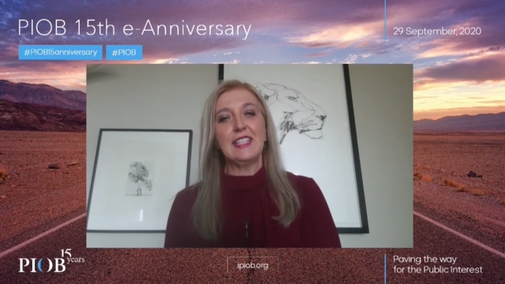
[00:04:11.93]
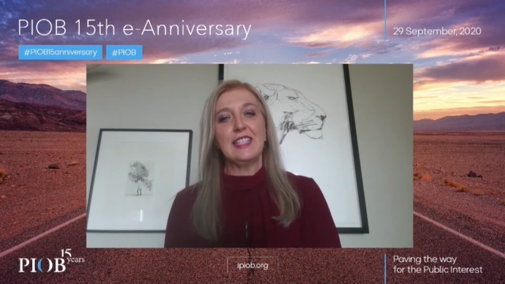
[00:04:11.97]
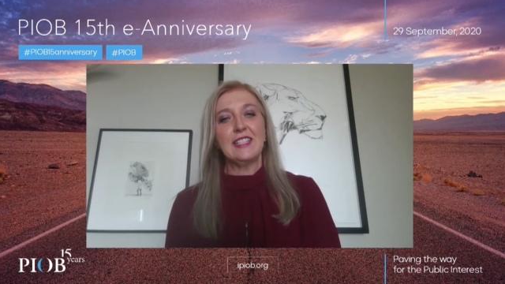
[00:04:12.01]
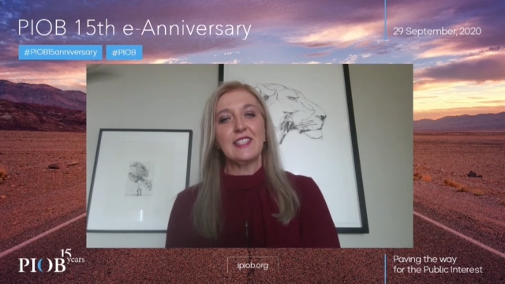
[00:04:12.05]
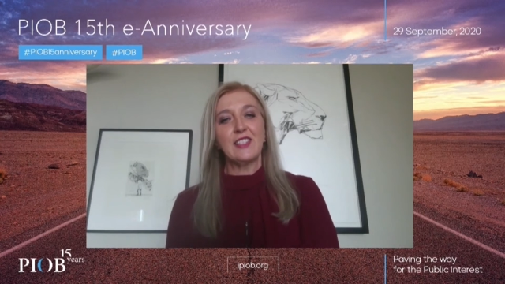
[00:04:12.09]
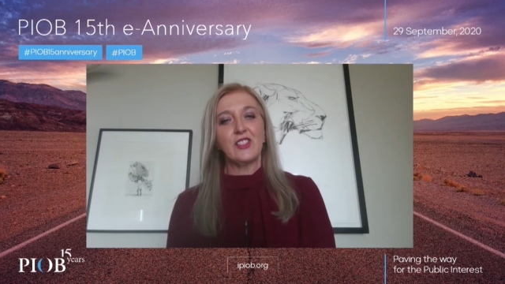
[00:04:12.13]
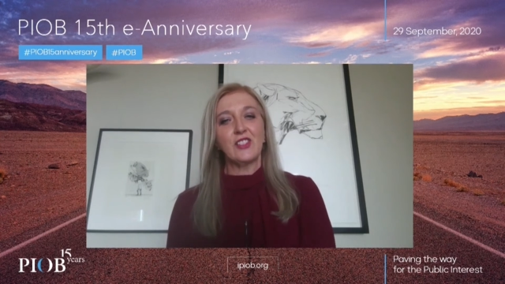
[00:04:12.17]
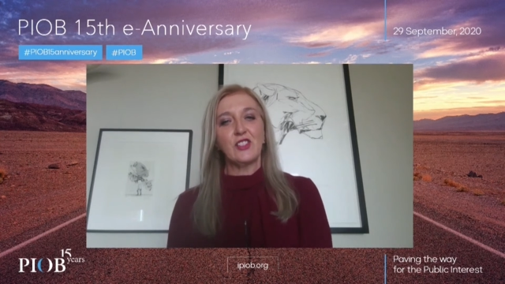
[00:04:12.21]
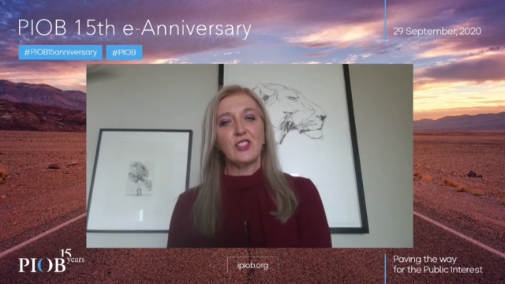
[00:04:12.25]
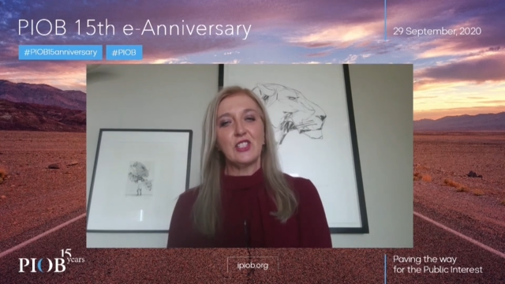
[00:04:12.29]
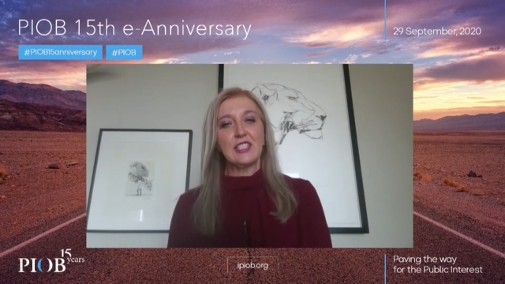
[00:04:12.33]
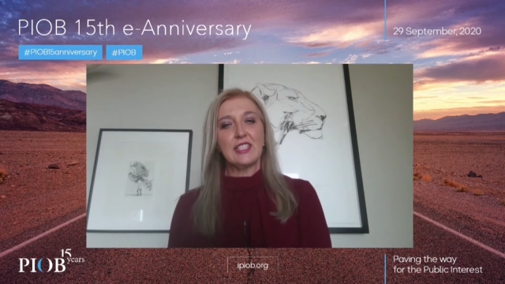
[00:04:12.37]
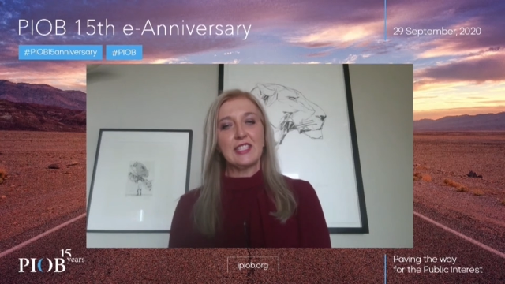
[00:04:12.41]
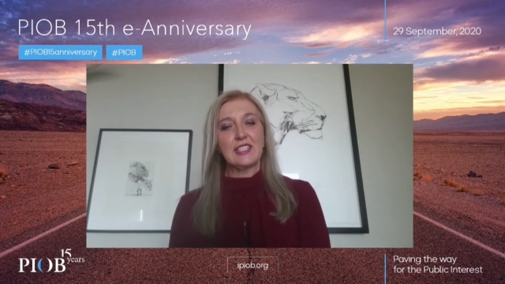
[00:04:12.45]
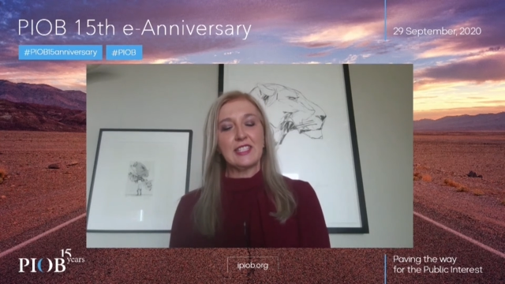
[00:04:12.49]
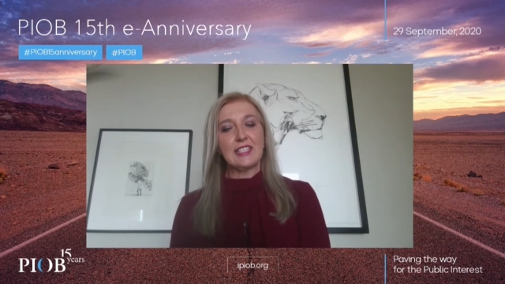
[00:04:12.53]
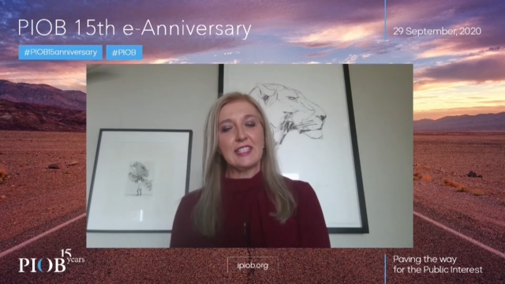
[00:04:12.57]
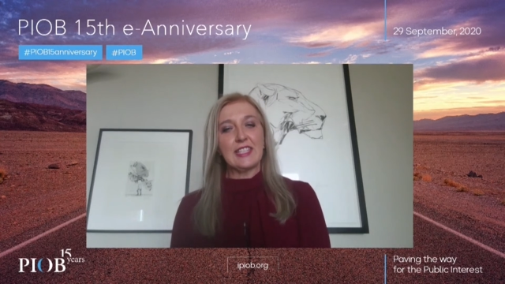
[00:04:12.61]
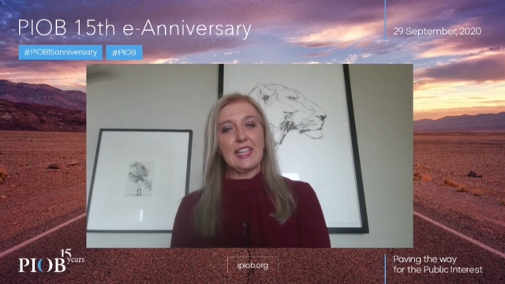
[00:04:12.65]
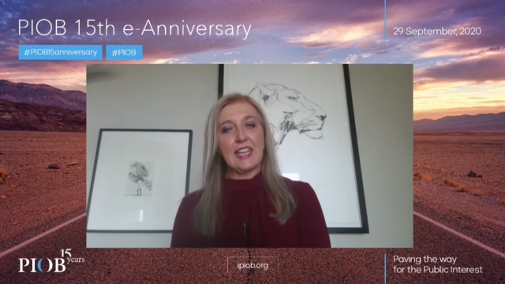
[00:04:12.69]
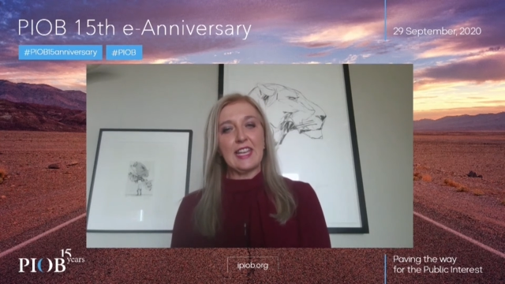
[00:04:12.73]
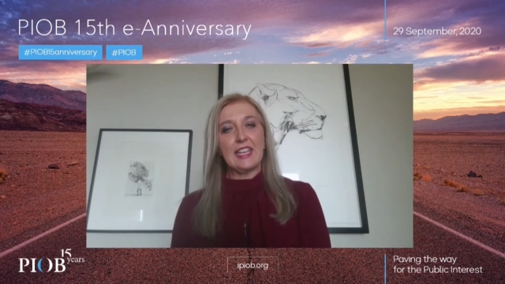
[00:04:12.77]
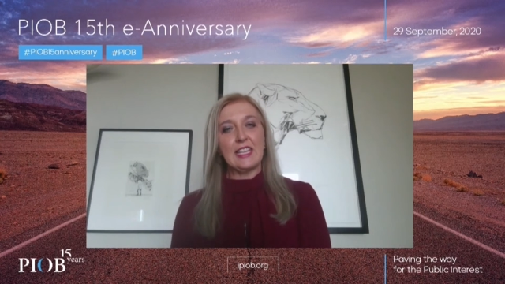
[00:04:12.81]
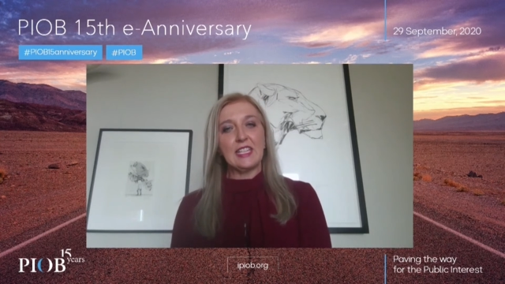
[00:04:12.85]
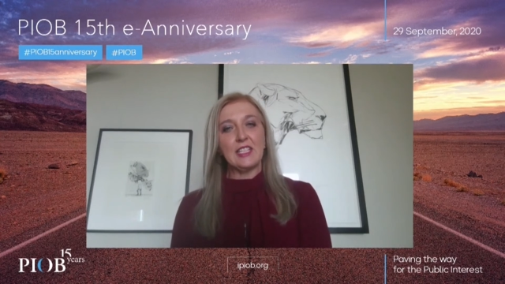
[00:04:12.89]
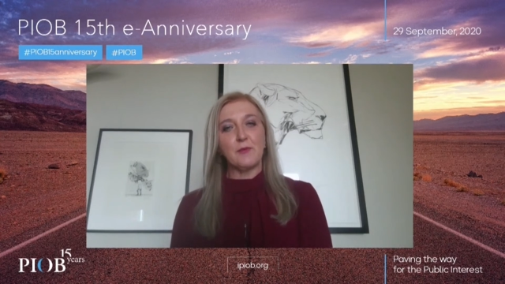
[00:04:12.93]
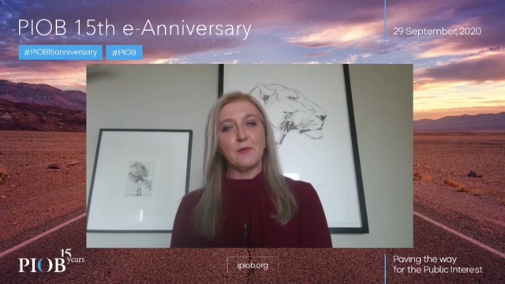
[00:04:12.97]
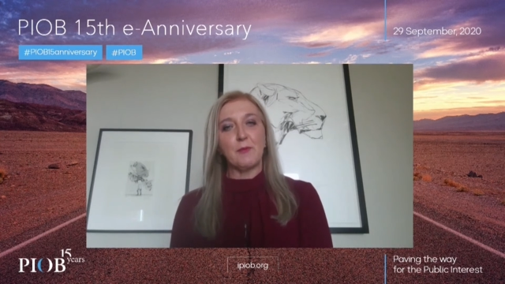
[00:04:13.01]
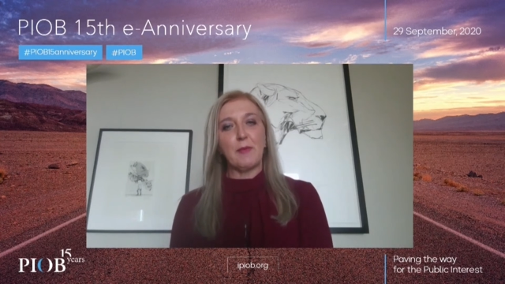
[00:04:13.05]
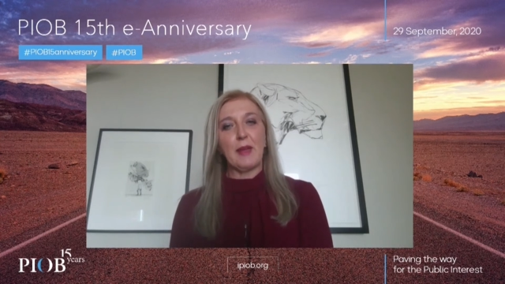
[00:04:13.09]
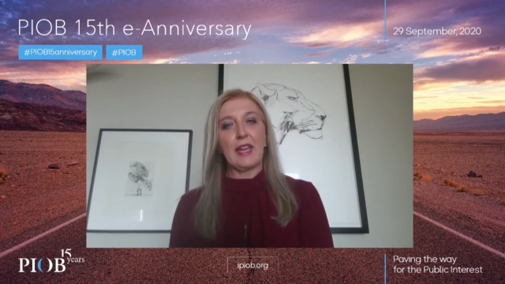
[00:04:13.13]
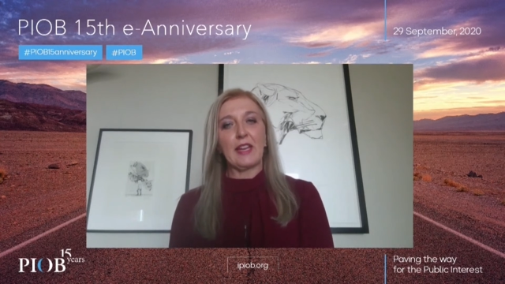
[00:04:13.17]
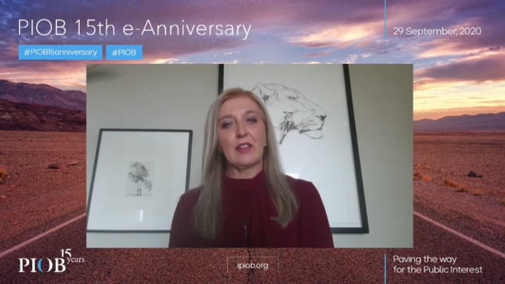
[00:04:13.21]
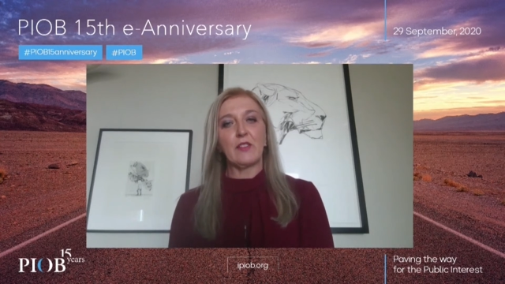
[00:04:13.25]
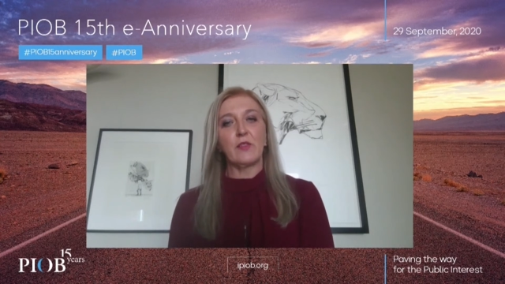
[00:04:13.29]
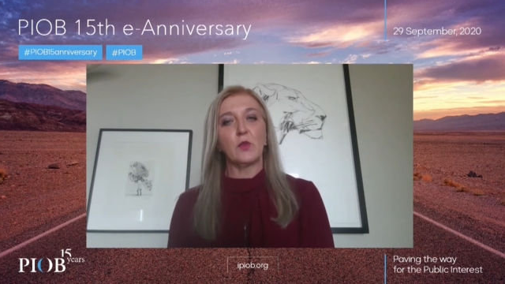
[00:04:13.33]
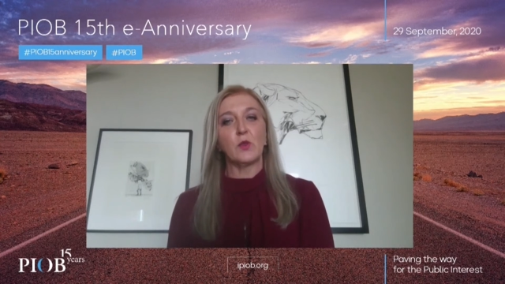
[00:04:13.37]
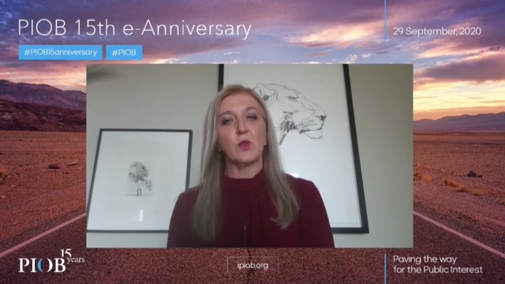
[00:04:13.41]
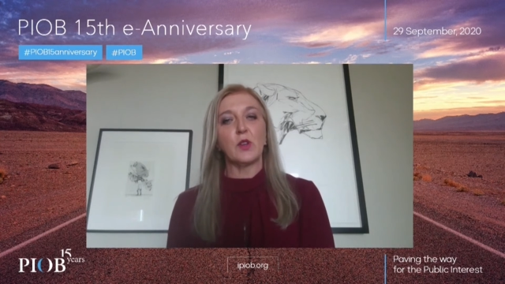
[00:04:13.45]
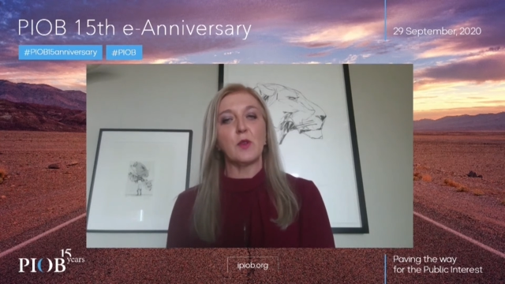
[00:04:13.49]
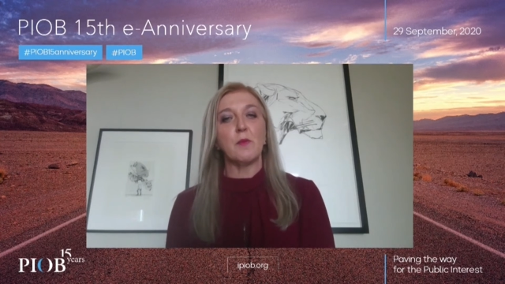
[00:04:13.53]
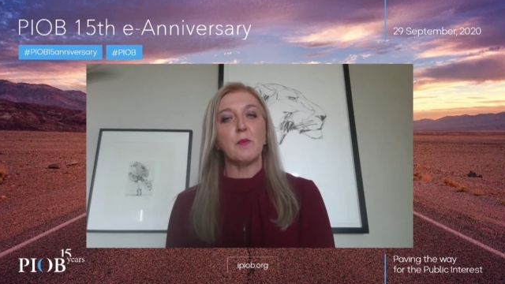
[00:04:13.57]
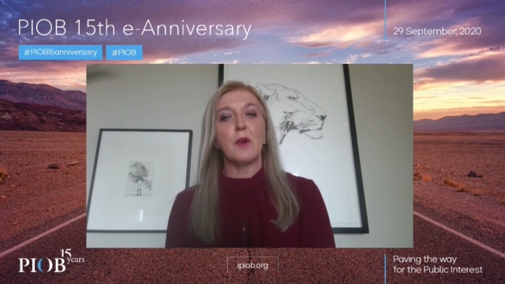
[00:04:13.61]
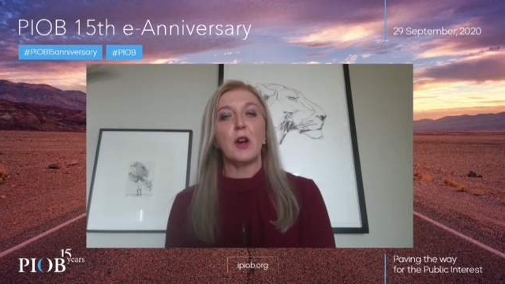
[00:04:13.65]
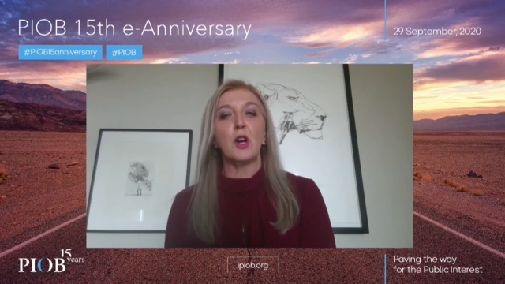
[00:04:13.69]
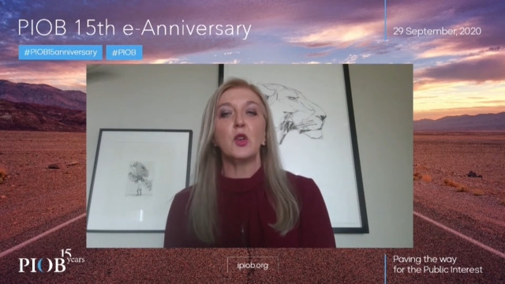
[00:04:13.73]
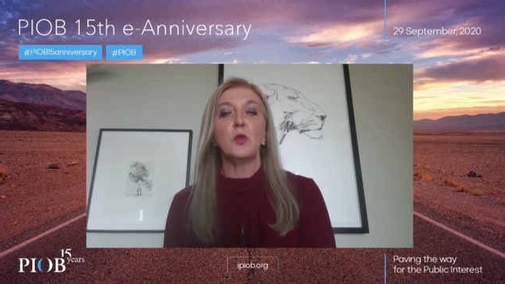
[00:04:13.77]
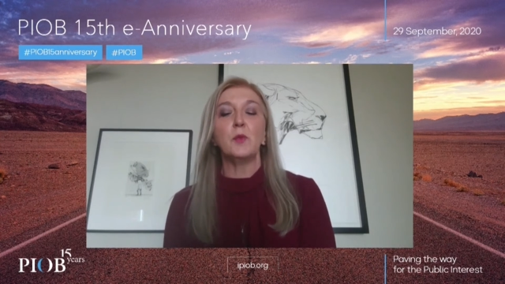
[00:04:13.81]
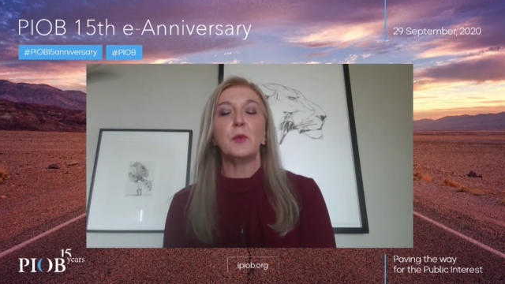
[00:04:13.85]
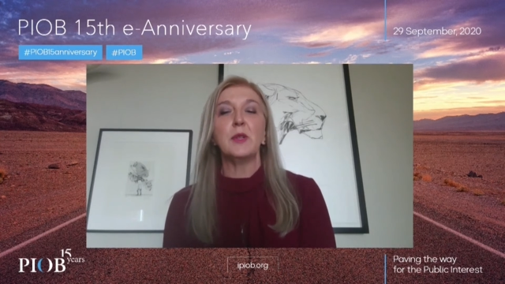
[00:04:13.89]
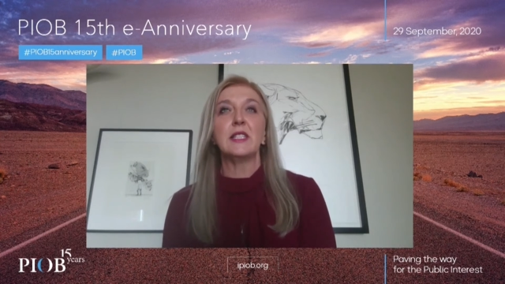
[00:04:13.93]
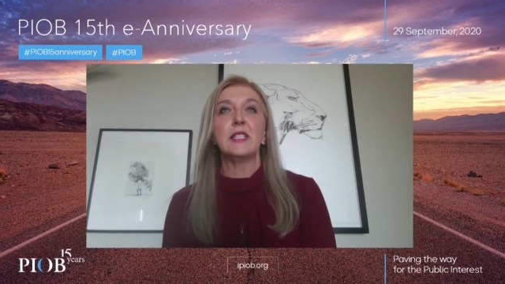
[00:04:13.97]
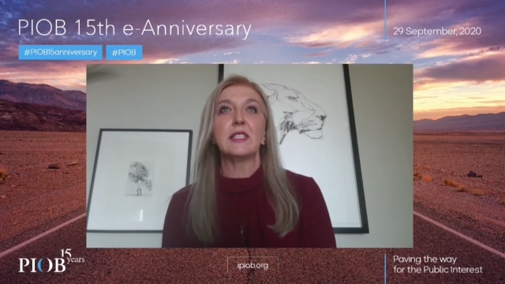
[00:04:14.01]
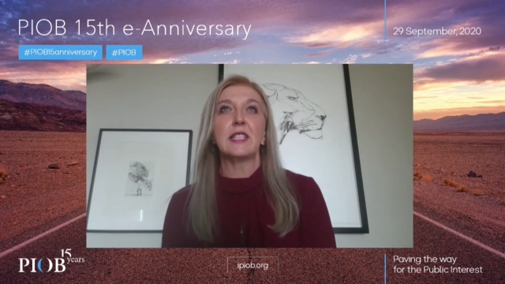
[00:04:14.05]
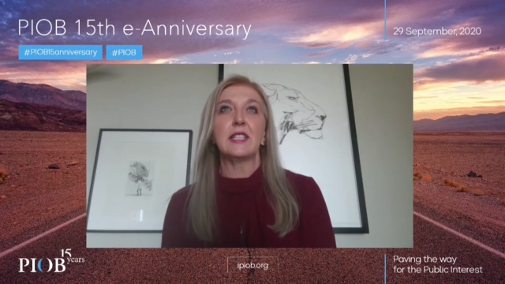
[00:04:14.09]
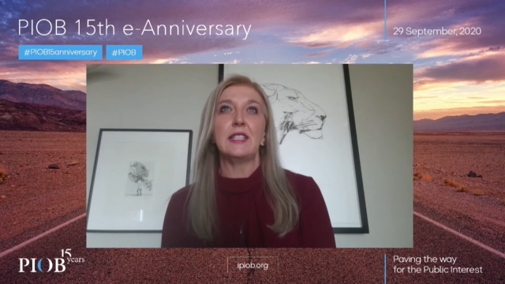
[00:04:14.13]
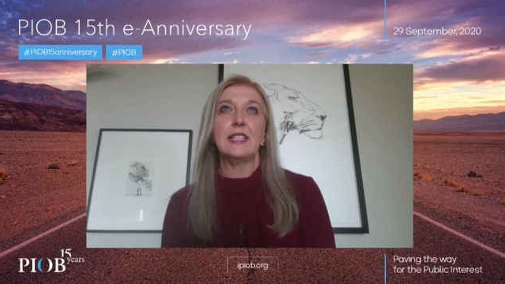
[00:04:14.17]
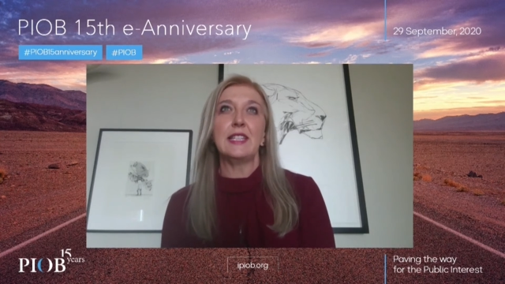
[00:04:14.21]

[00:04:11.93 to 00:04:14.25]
let's just stand back for a moment,